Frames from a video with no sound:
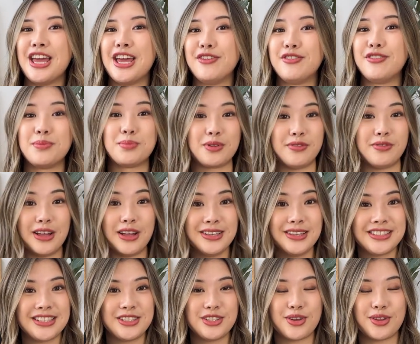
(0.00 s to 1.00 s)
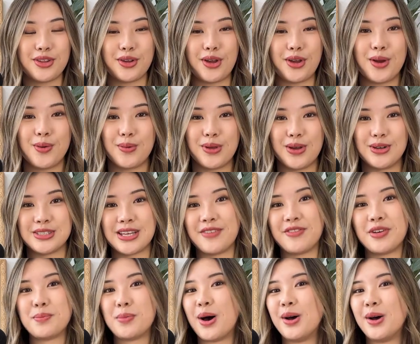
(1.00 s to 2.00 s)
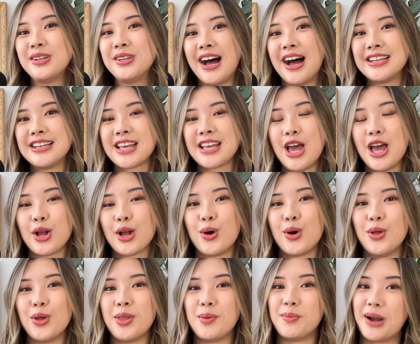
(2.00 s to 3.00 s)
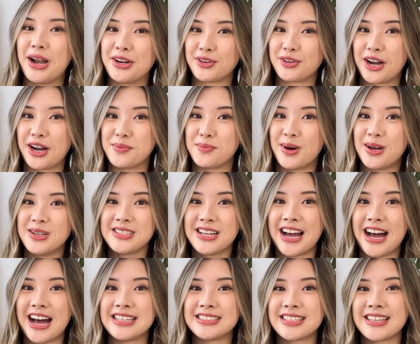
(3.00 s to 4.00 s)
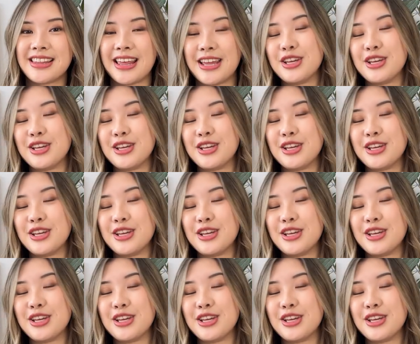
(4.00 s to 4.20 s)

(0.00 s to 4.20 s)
If you prefer listening to on the go, we also have a podcast called the Brand Creator Podcast.